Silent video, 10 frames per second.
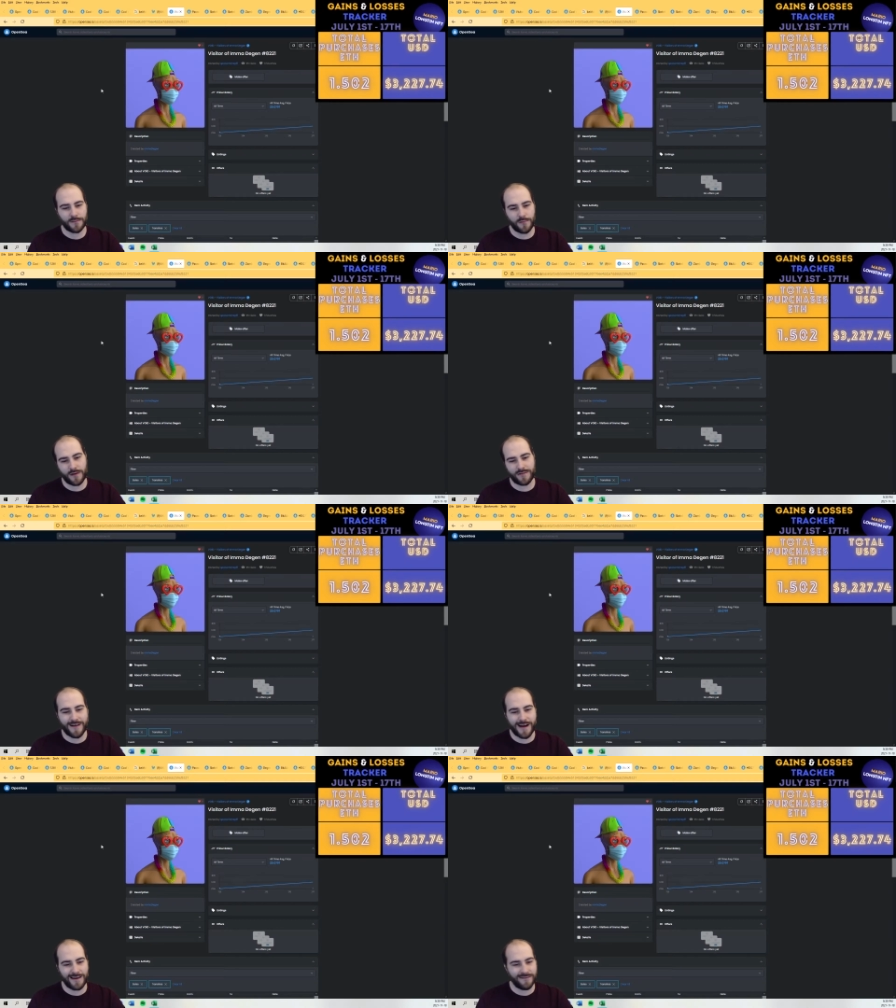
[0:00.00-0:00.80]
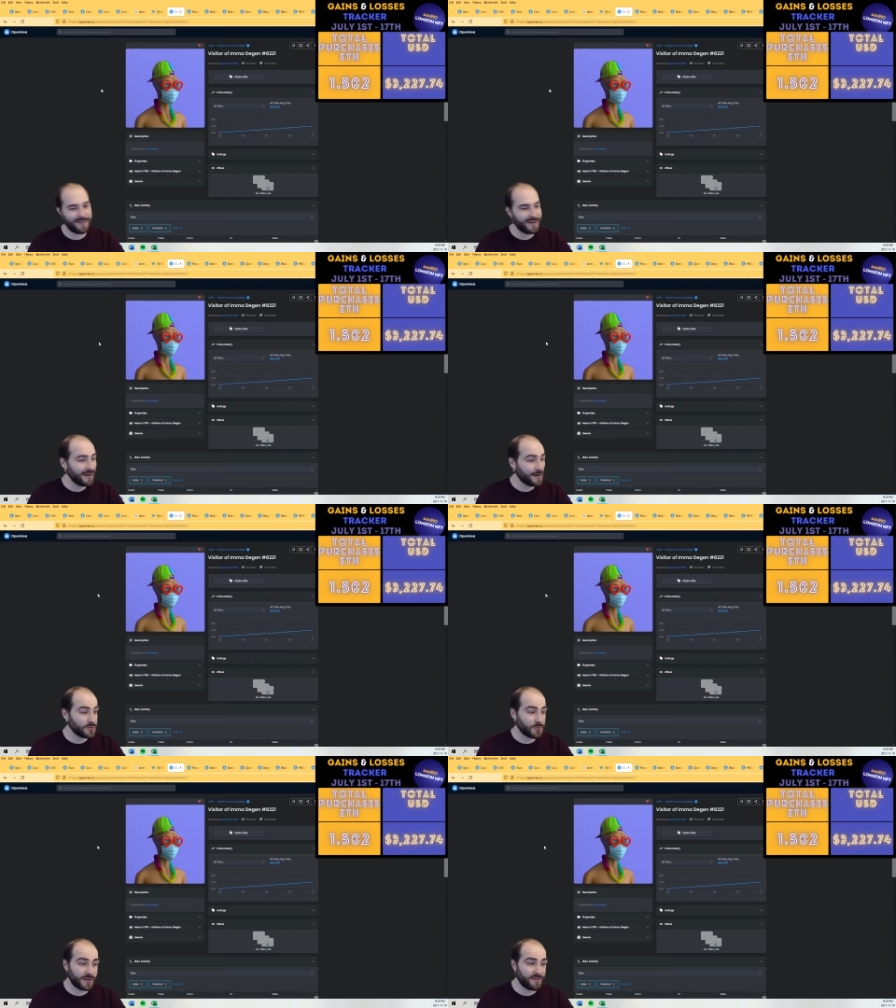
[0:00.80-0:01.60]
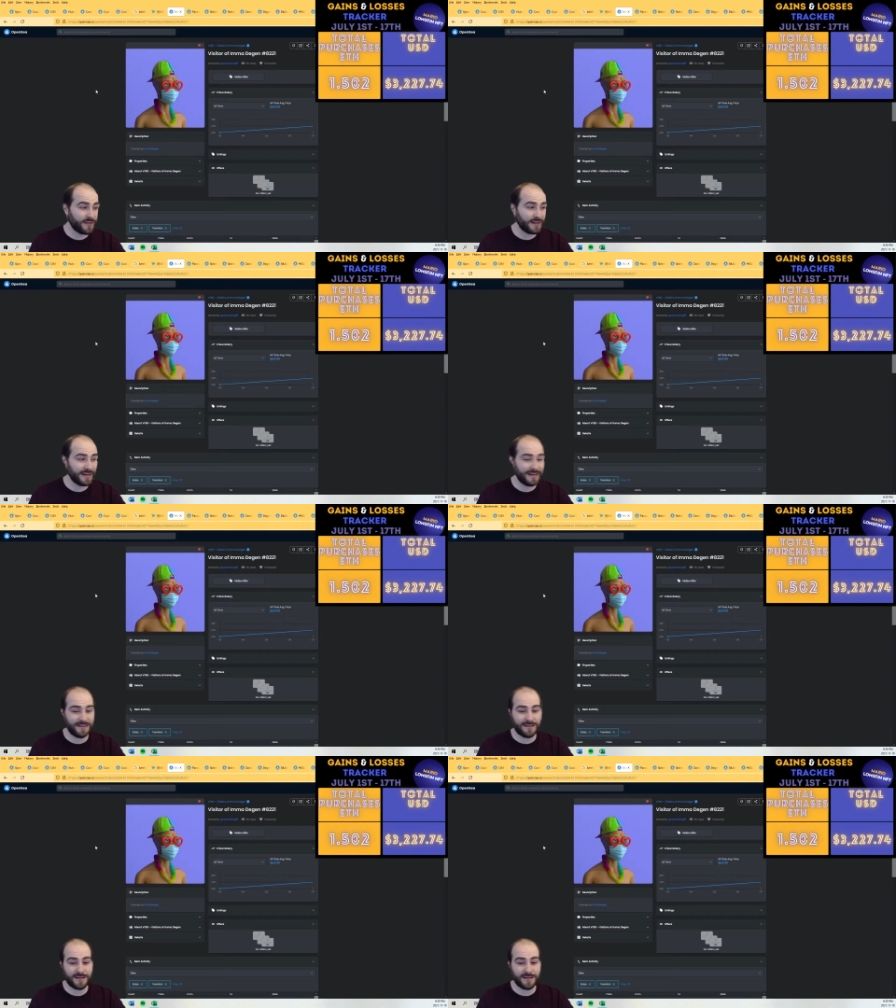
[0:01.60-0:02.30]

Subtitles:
0.5. I was really feeling it.